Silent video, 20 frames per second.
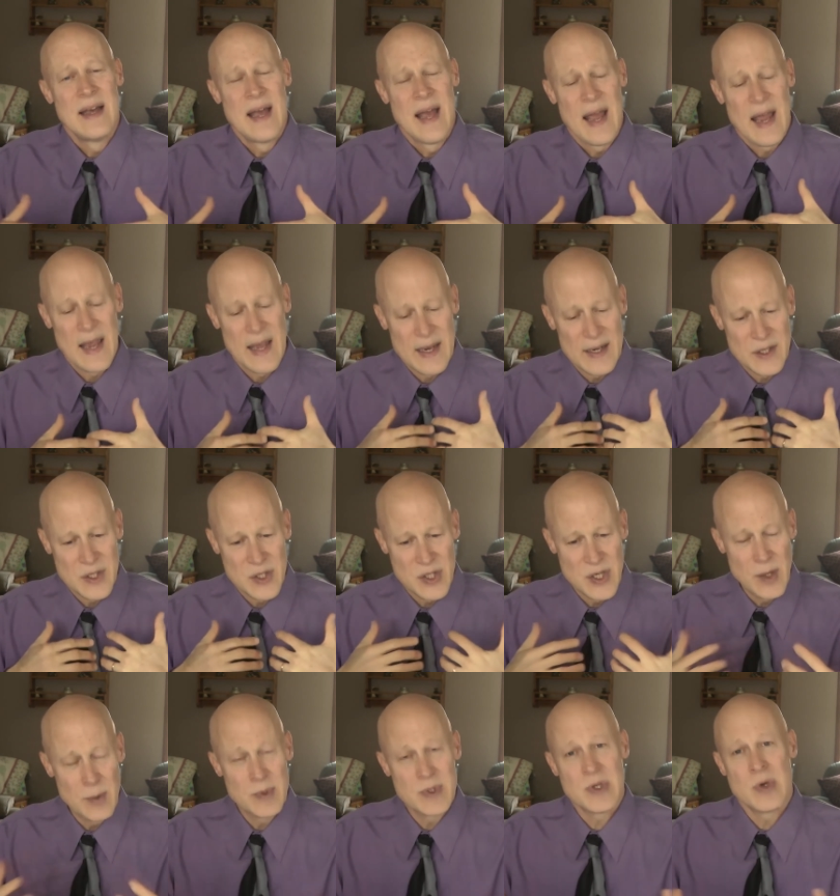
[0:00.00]
And
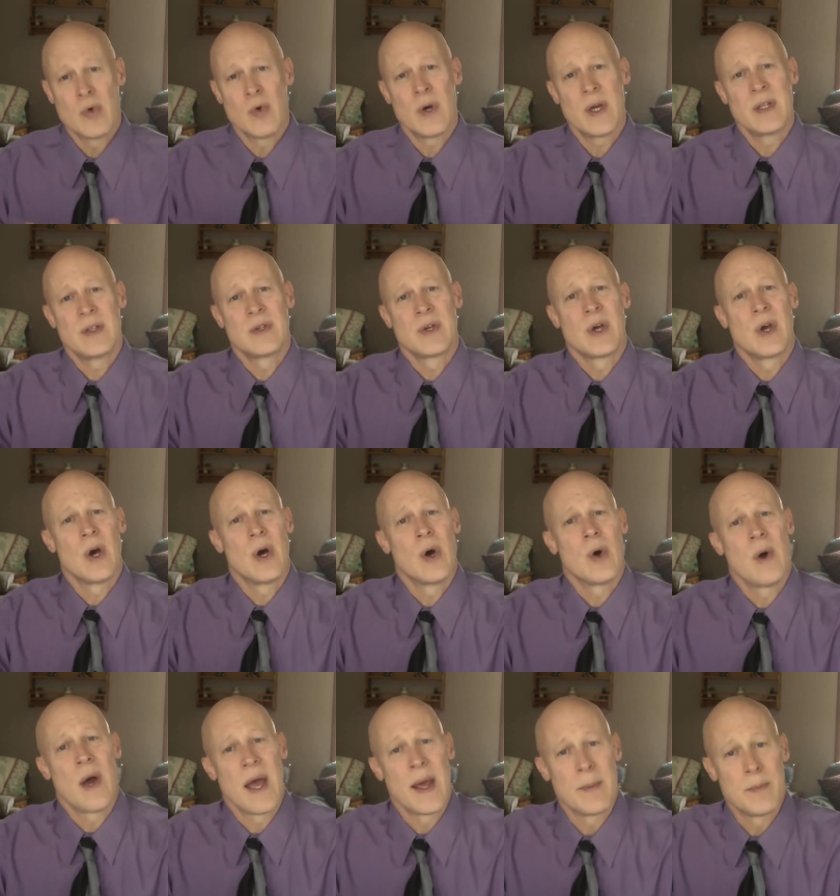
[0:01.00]
she was going to
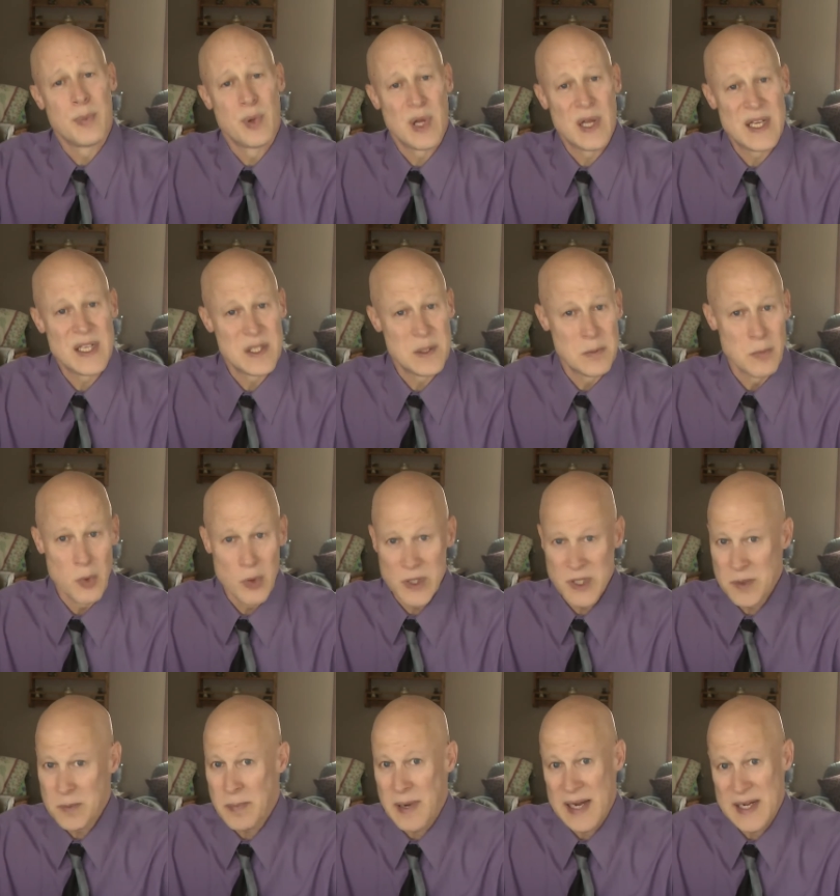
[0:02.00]
go and place more
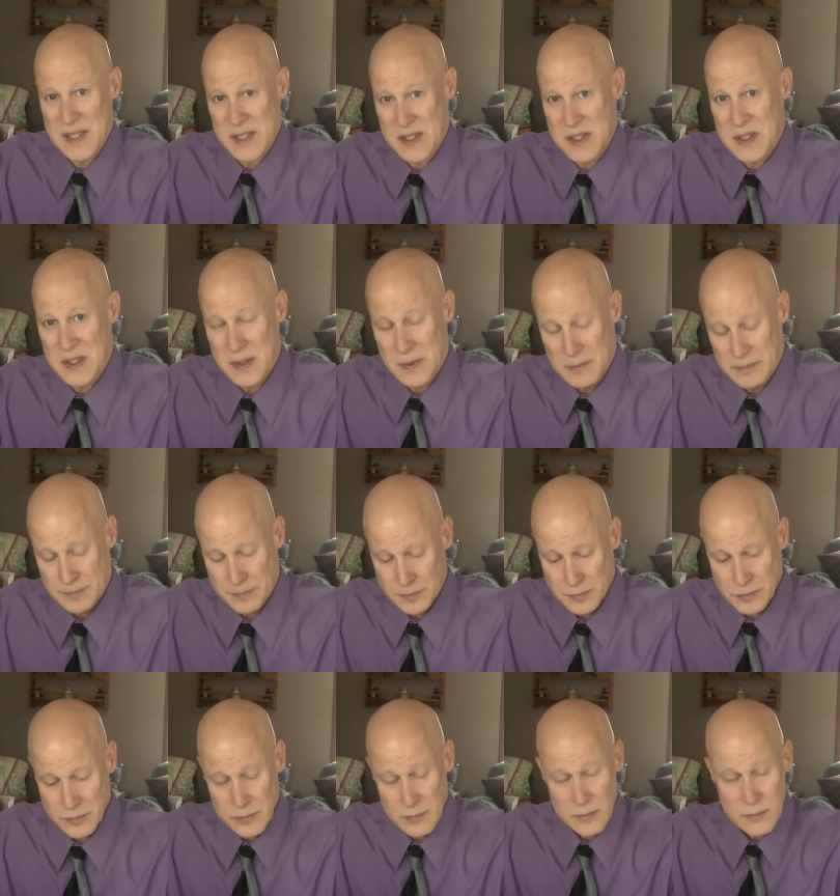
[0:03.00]
spices
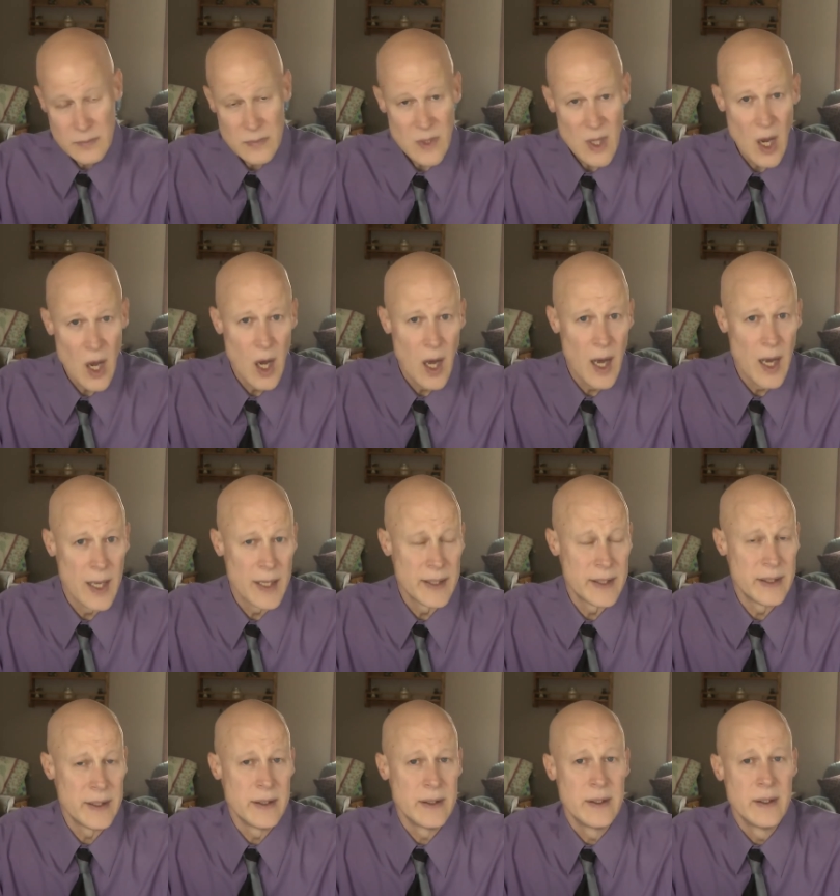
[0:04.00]

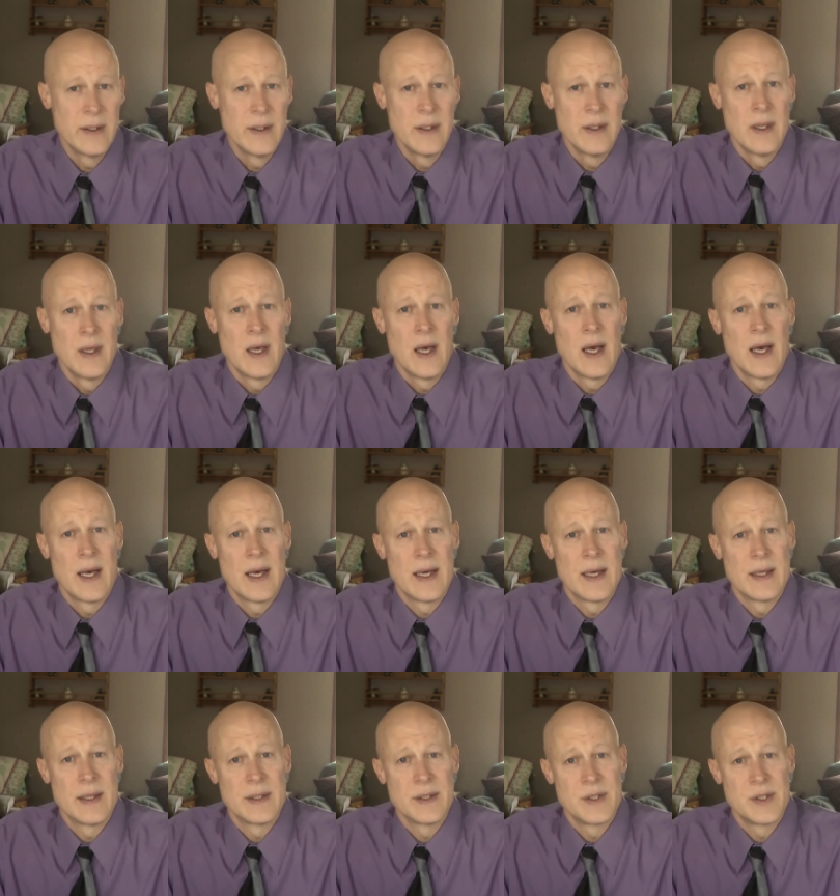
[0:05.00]
on
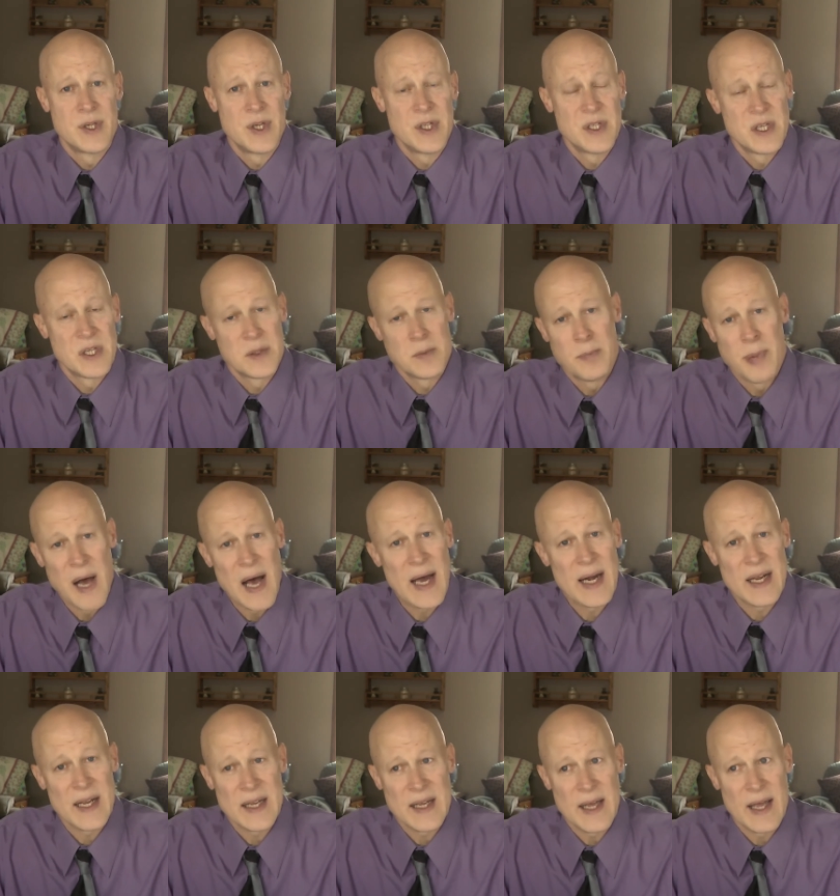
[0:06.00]
uh, Jesus'
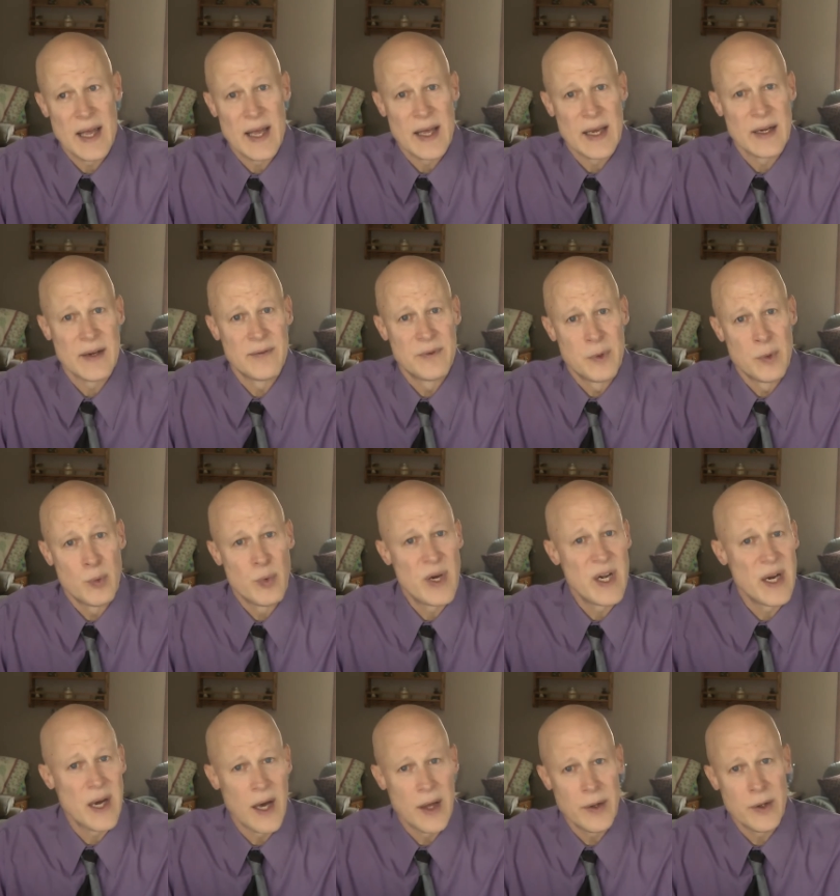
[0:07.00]
body. And if you
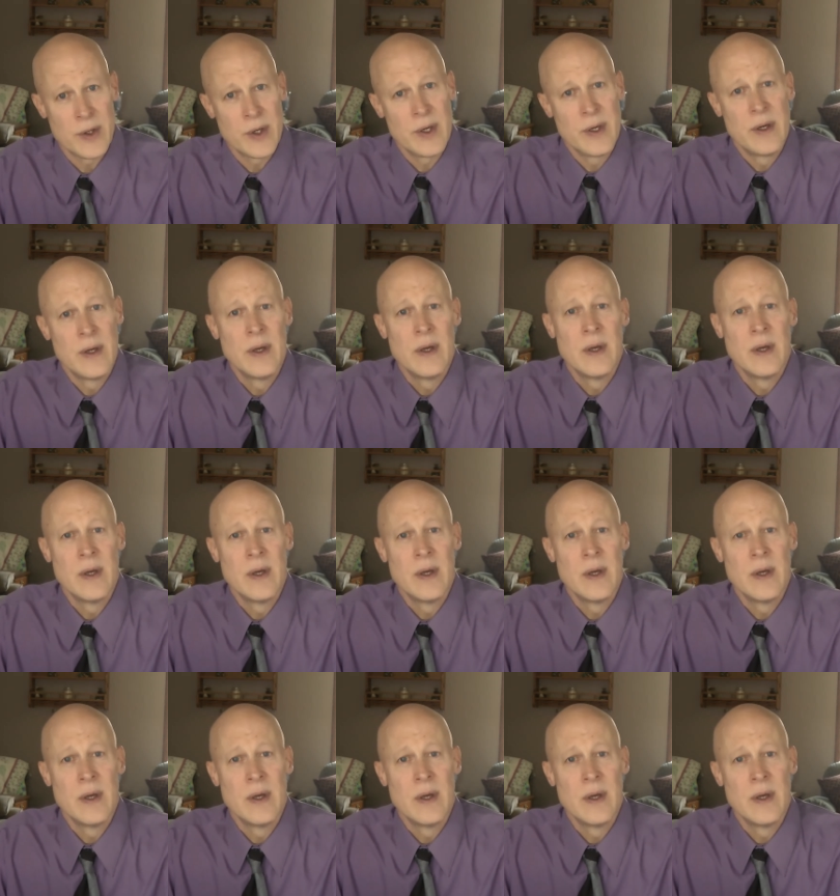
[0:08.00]
read other